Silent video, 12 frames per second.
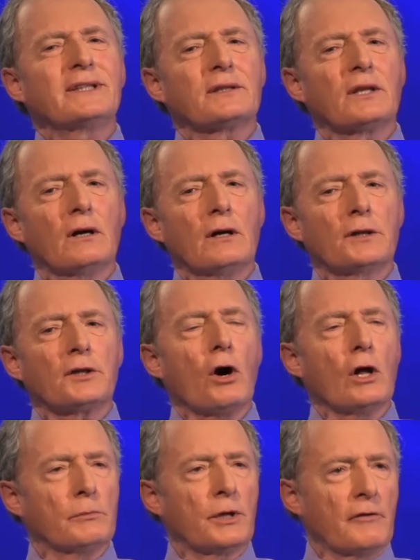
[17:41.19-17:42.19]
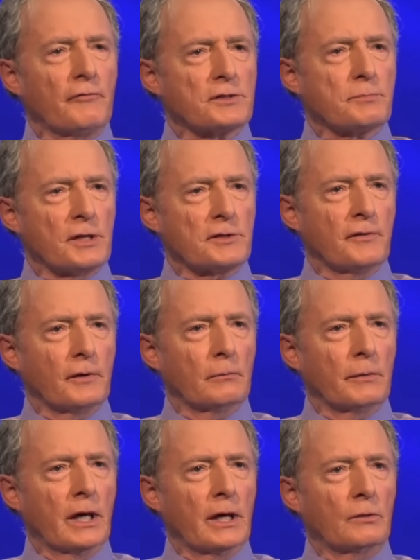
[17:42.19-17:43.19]
the Holloman Air Force Base film,
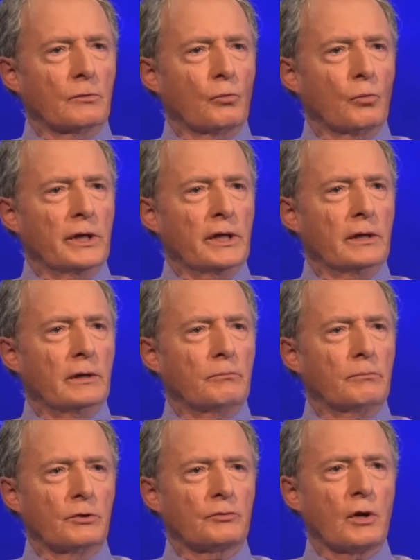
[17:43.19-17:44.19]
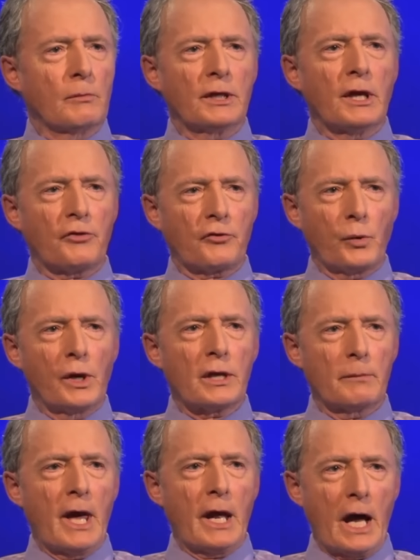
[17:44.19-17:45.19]
and we determined that 3 of
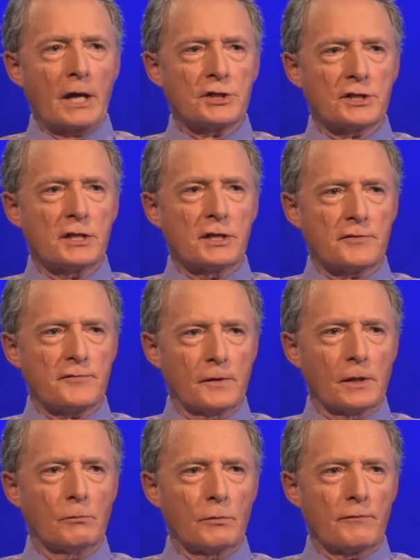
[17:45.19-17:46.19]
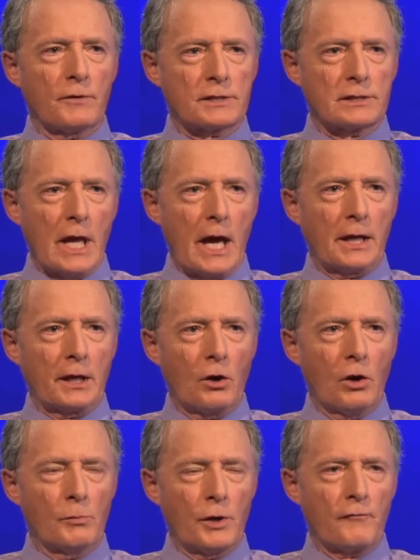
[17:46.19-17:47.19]
them had actually seen this film of this landing at
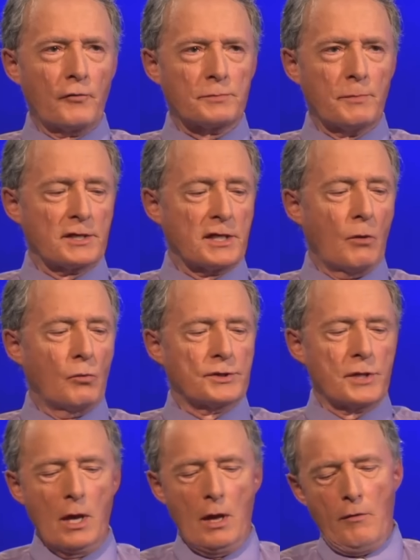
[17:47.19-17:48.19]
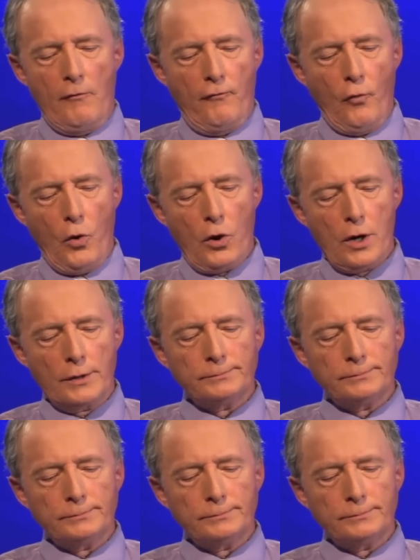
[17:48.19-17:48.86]
Holloman Air Force Base, and that was Ford,